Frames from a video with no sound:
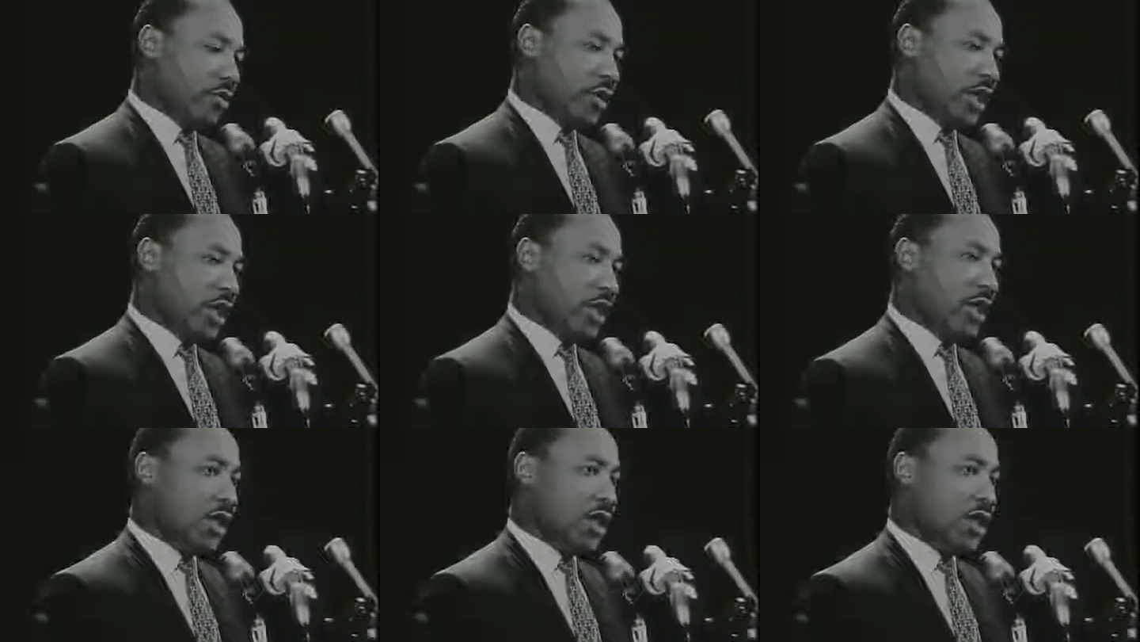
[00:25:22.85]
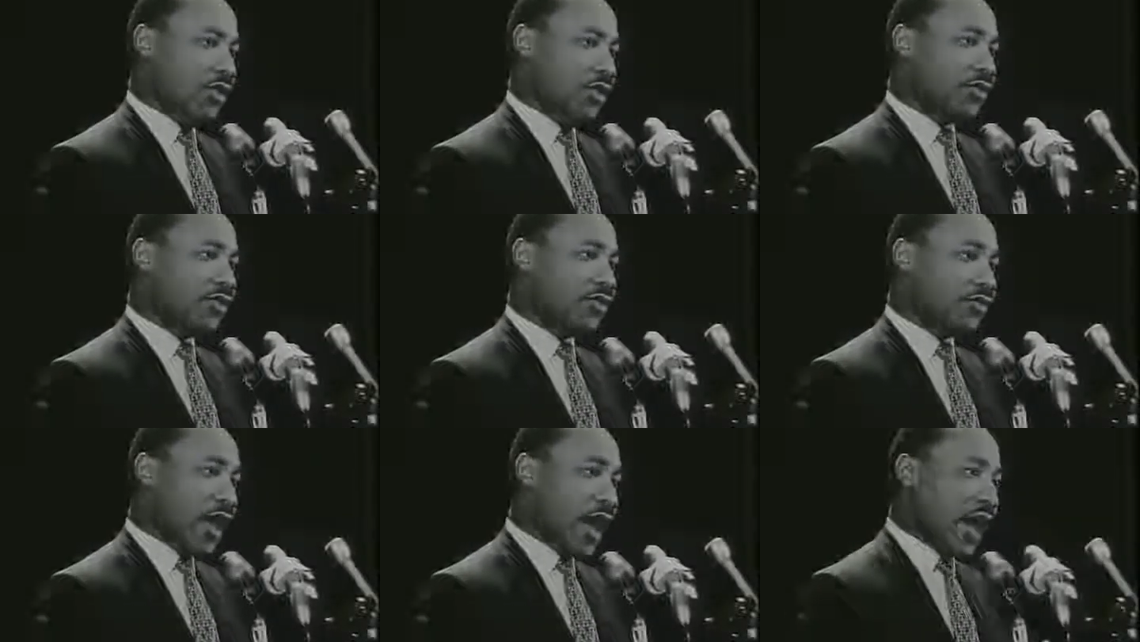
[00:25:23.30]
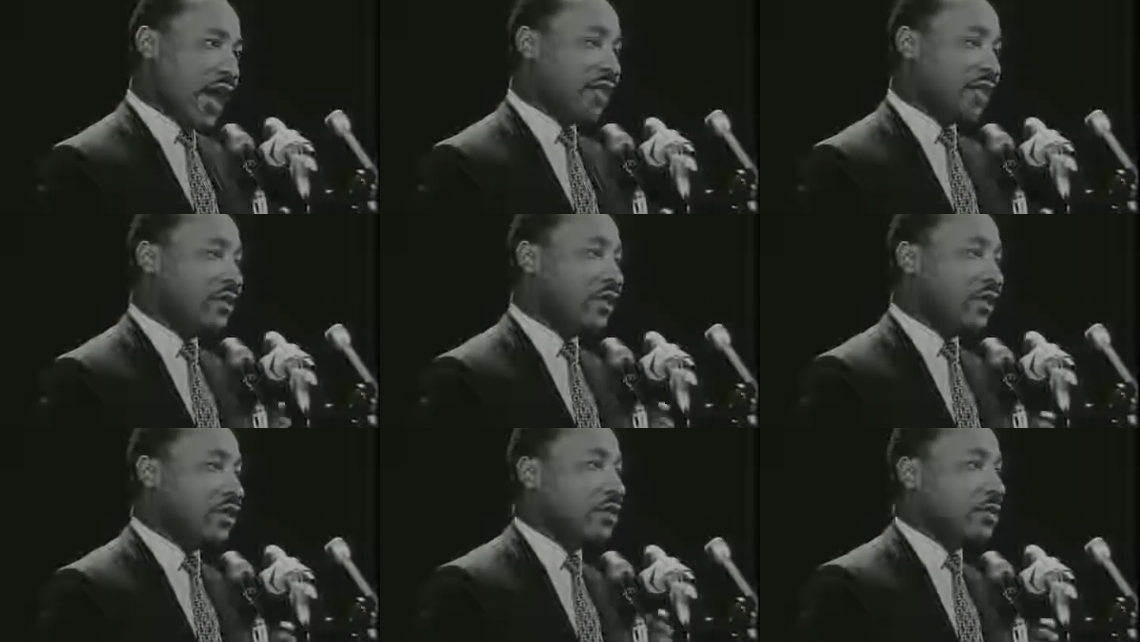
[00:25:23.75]
we
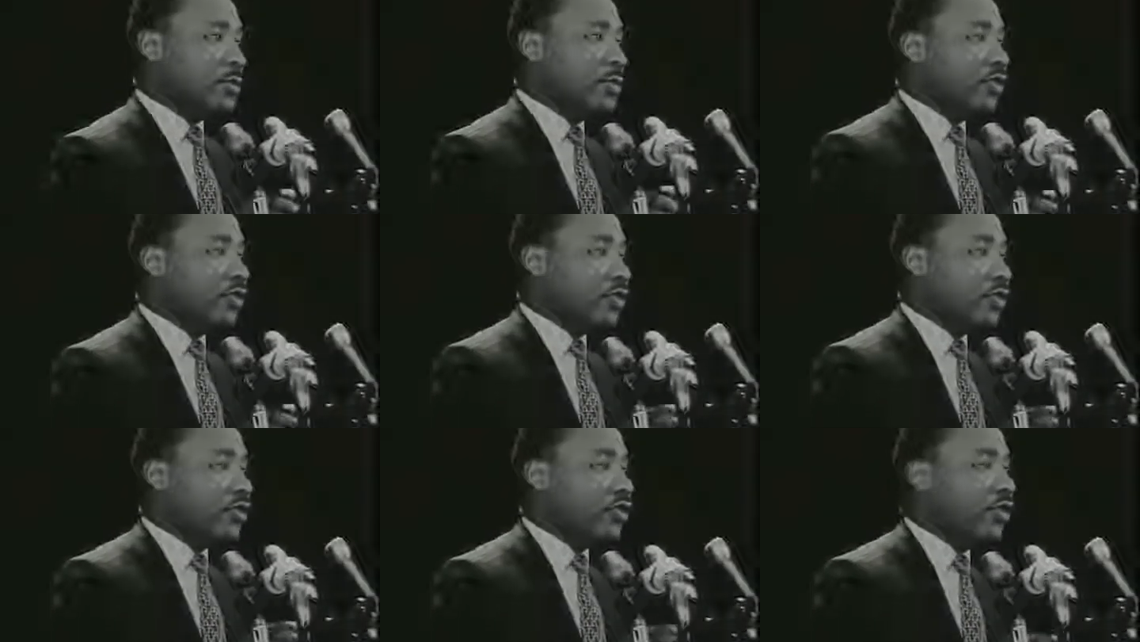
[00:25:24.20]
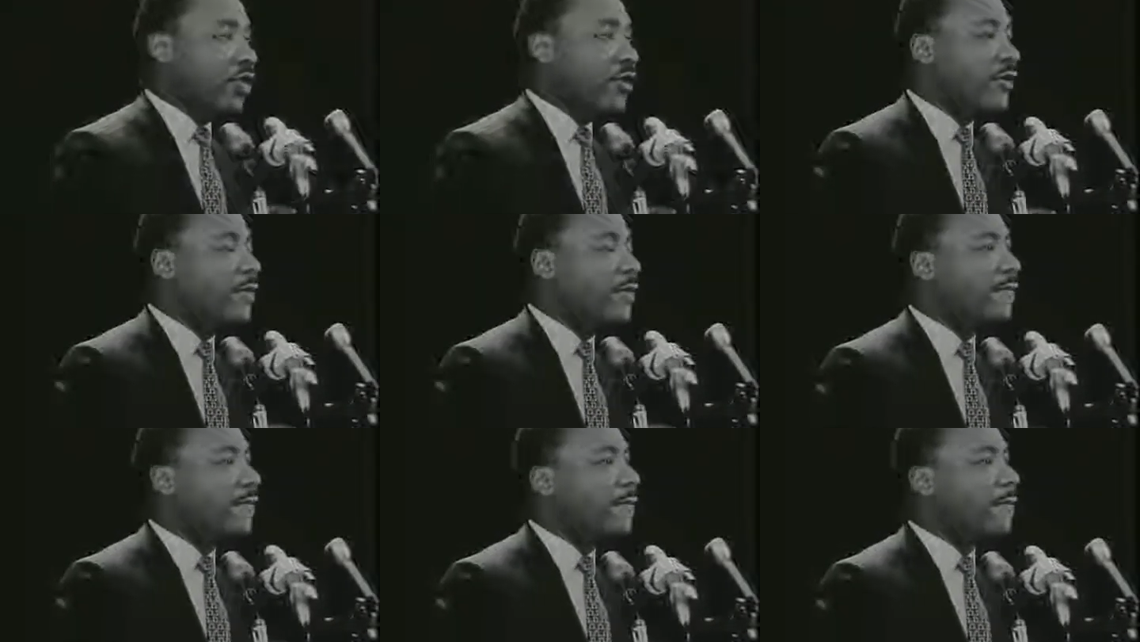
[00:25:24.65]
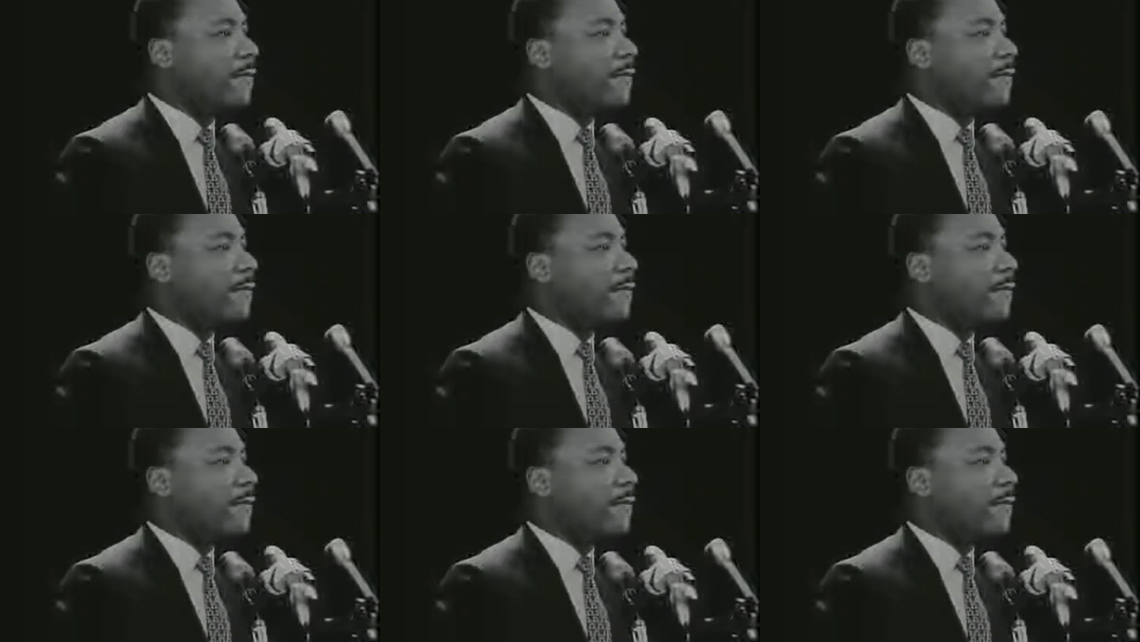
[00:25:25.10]
stand in the position